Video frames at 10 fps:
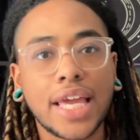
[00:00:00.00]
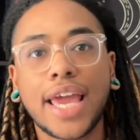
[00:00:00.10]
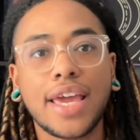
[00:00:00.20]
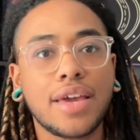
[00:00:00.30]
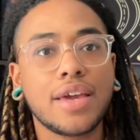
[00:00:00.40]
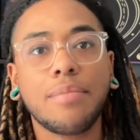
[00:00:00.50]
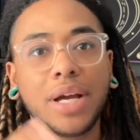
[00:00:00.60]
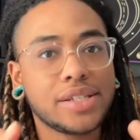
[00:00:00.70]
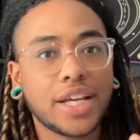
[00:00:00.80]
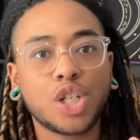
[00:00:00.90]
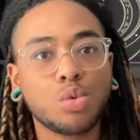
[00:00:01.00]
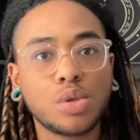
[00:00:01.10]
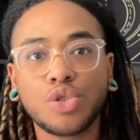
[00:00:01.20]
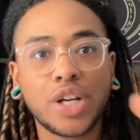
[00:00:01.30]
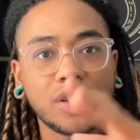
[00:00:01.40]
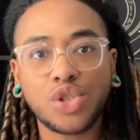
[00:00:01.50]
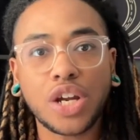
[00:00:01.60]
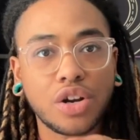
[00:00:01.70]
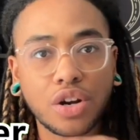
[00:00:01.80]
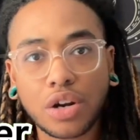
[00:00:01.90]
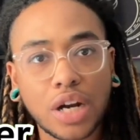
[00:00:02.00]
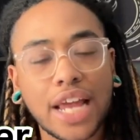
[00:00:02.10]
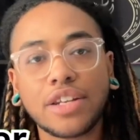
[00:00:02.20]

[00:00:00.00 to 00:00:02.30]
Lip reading: gay, bisexual, transgender,